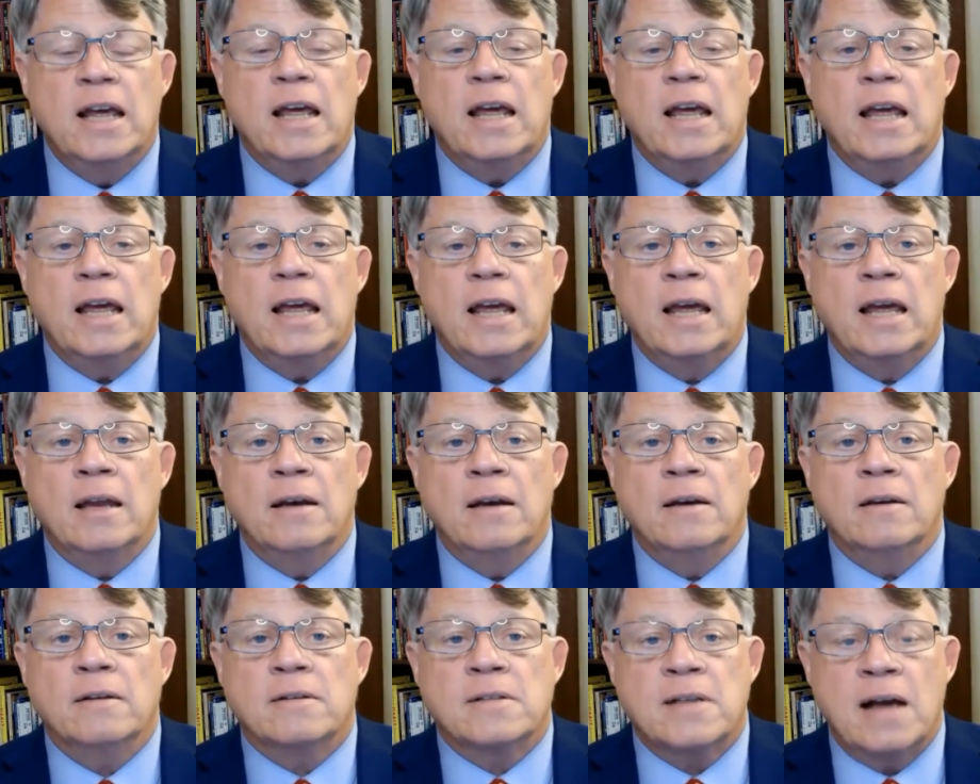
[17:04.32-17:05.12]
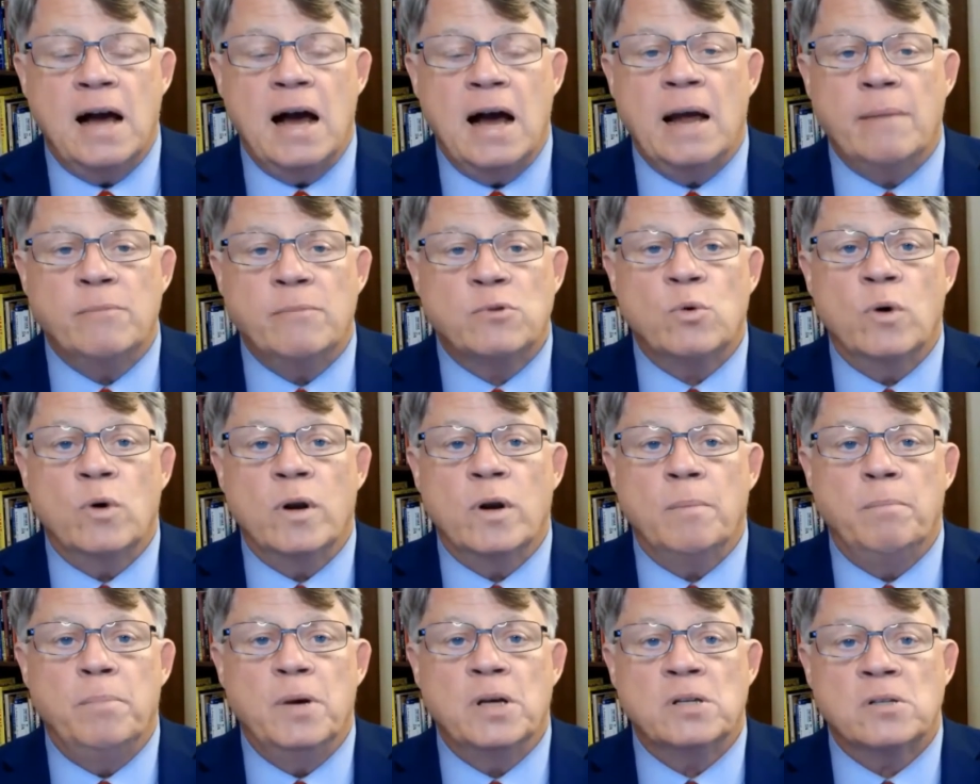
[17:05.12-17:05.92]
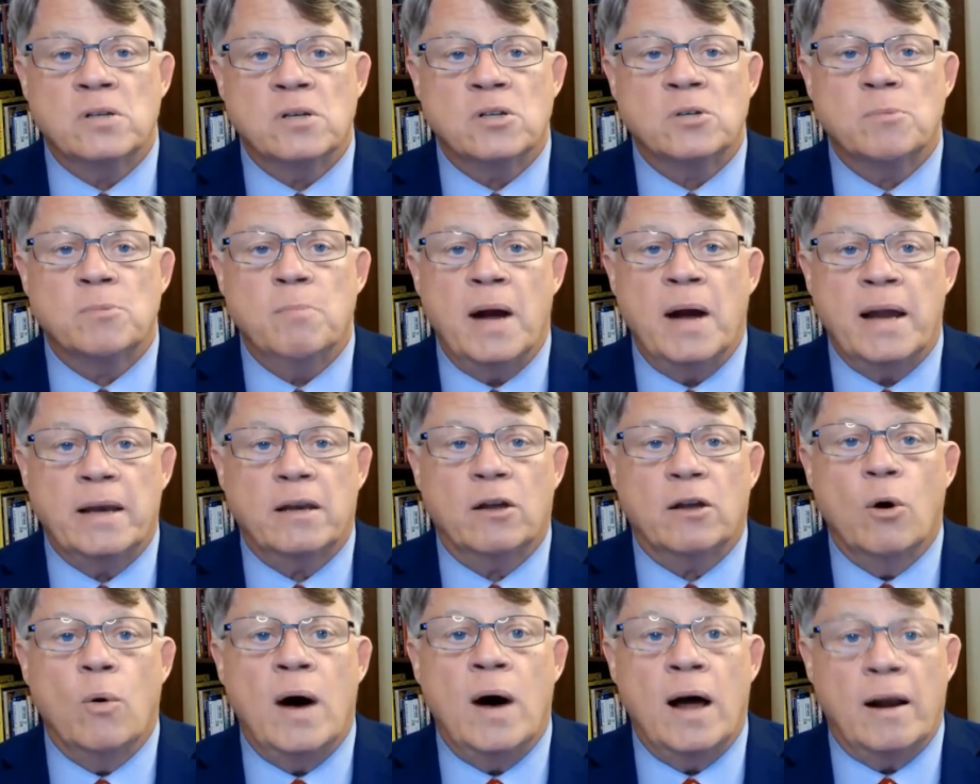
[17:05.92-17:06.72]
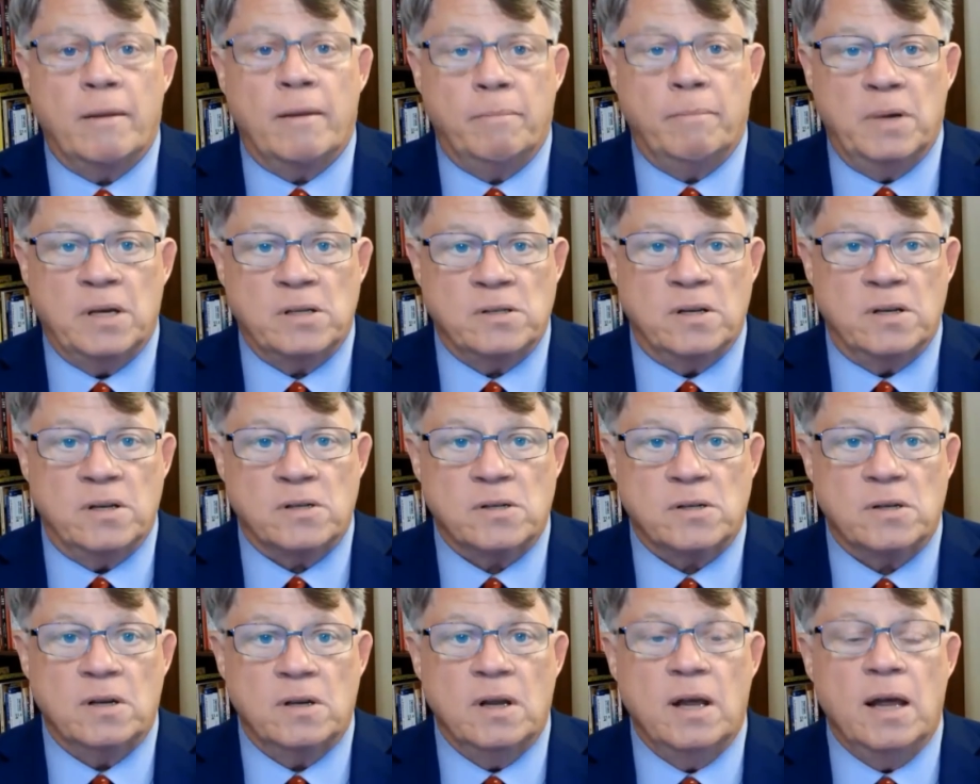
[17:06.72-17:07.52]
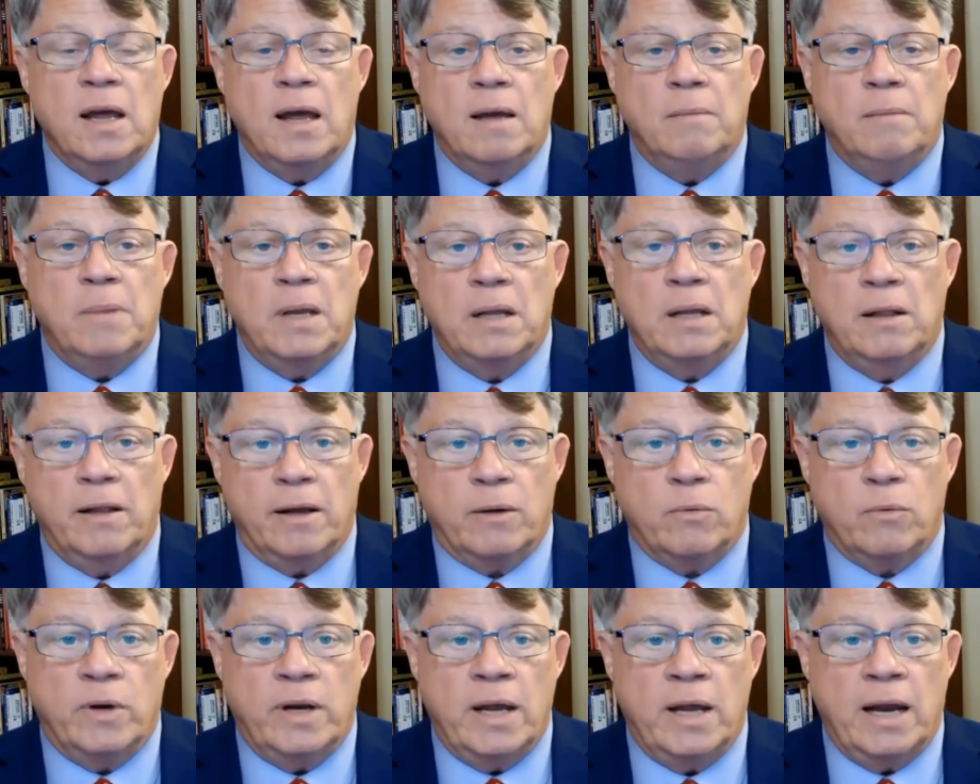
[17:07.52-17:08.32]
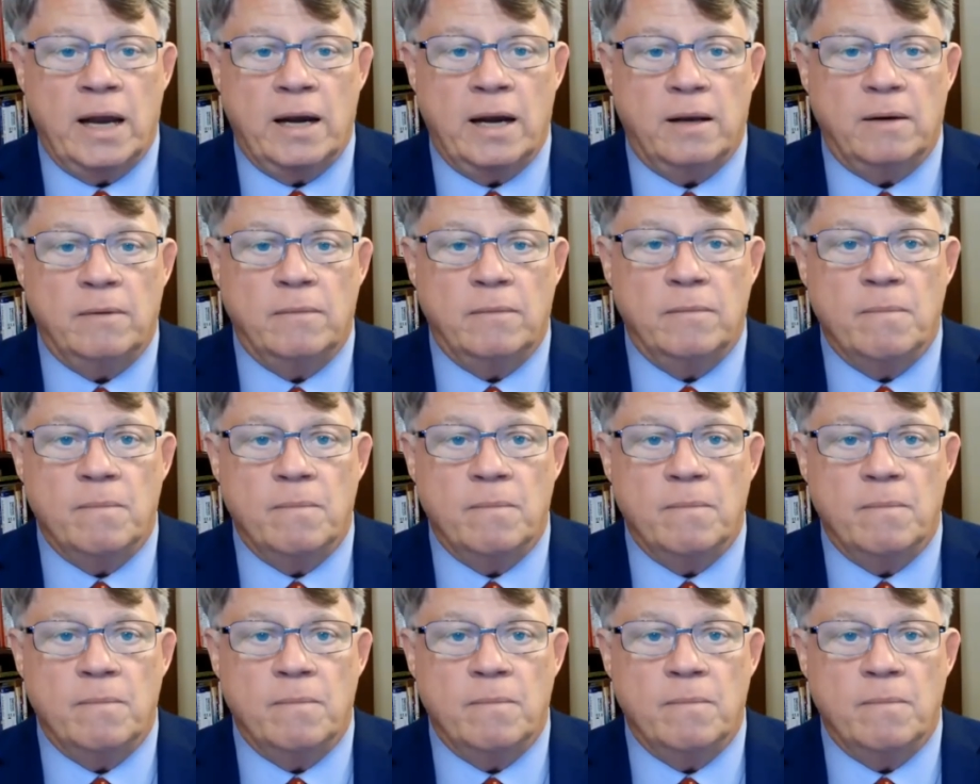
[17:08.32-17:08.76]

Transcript: in times when a business might go out of business and be liquidated.